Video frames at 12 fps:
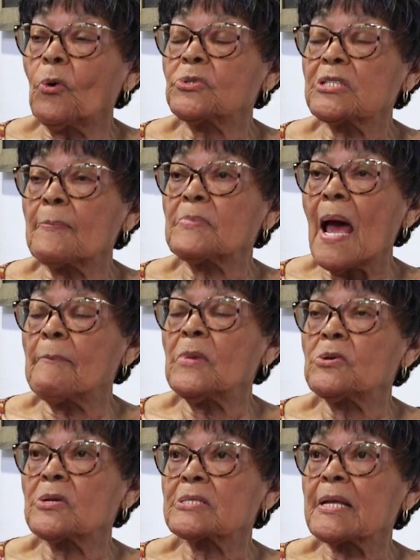sometimes
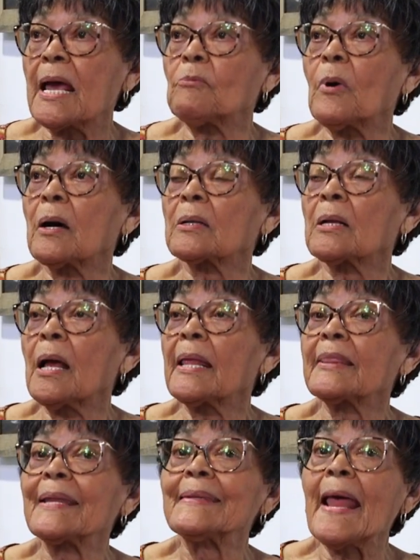you could say, well,
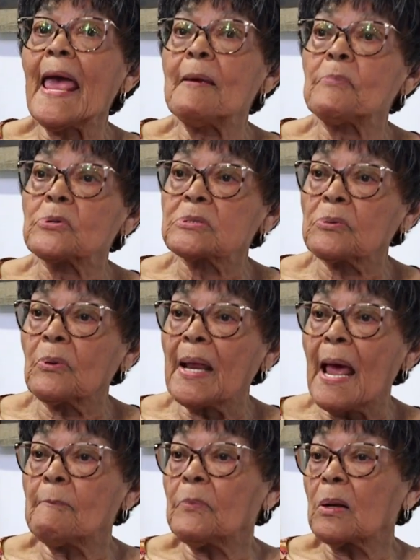the neighbors could help,